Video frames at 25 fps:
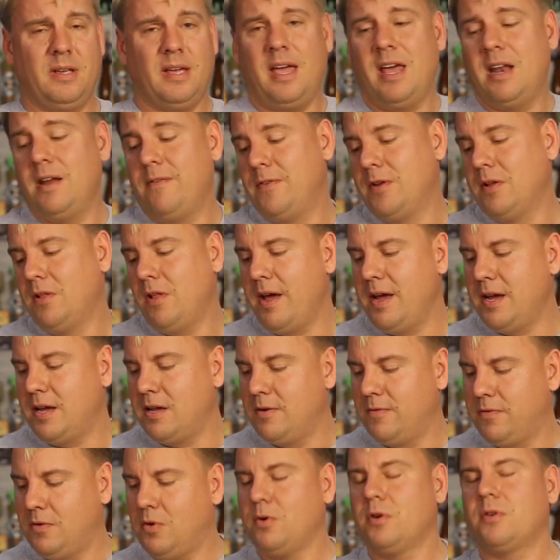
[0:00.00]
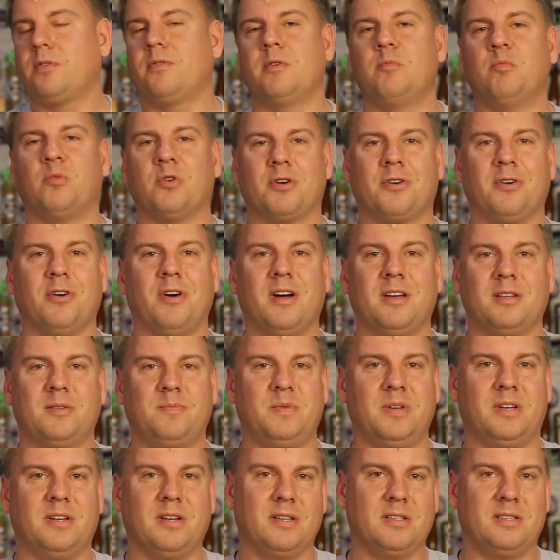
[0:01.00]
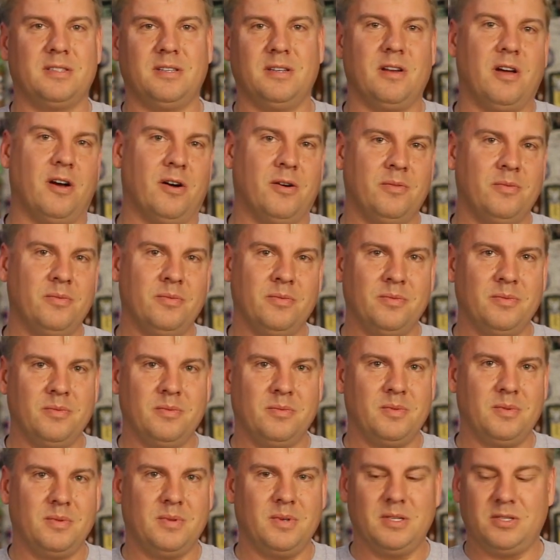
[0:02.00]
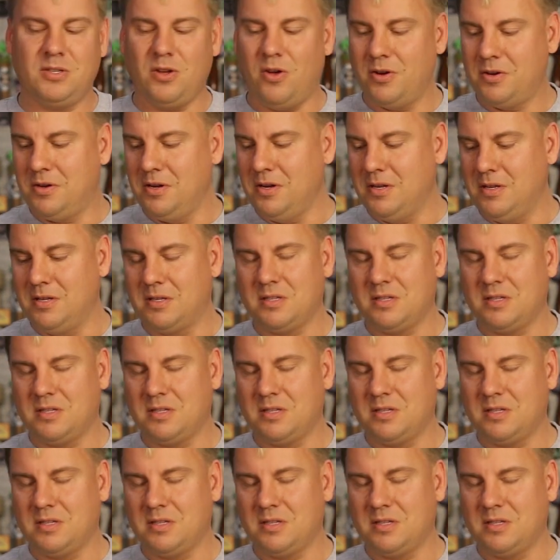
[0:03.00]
And if you like it, of course read more Cross, because, you know, it's all good.